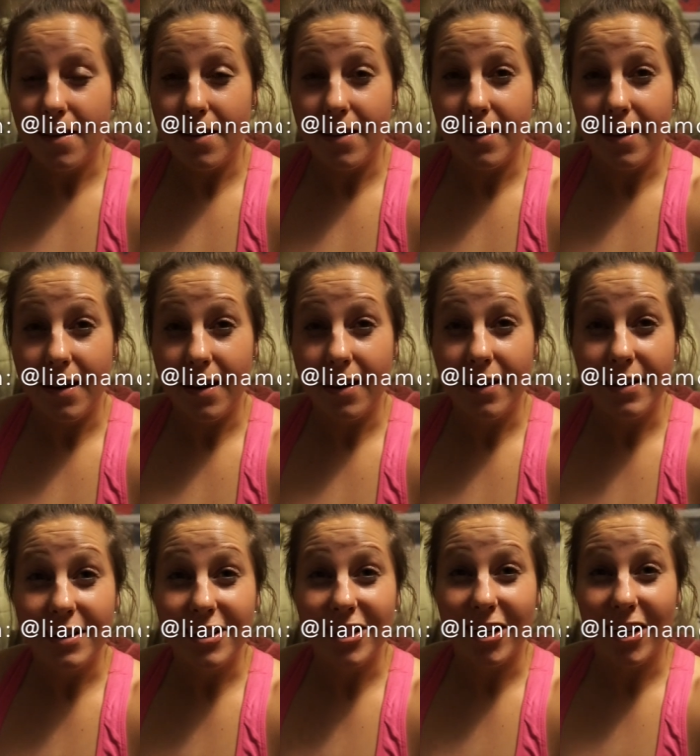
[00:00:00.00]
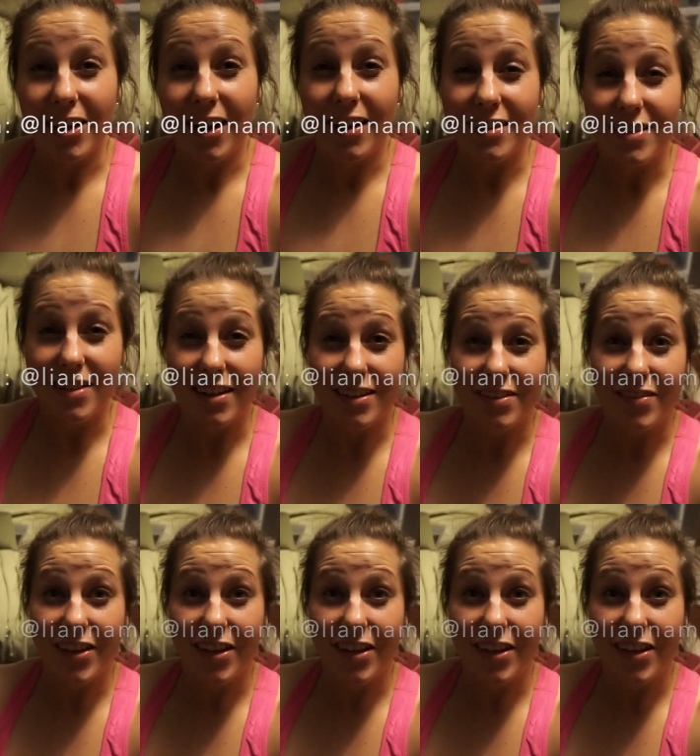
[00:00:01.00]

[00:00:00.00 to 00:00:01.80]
and yeah, check you guys in the next